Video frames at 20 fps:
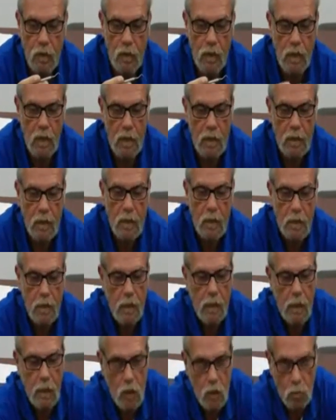Okay.
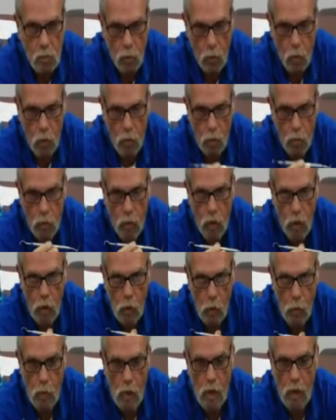Explorer
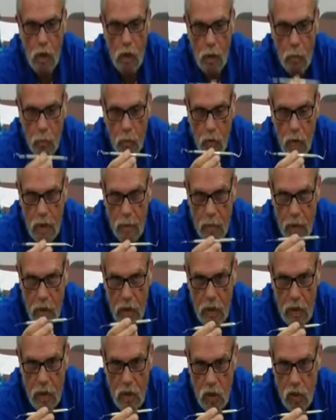probe, a
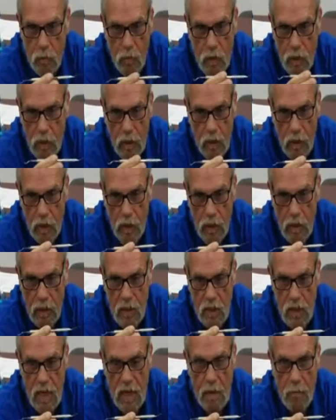primary instrument in any
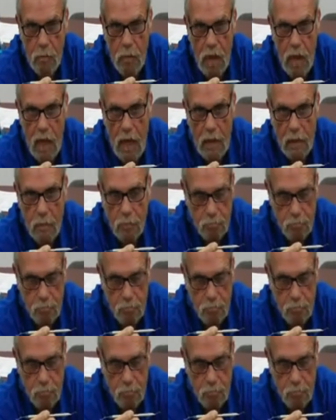exam pack.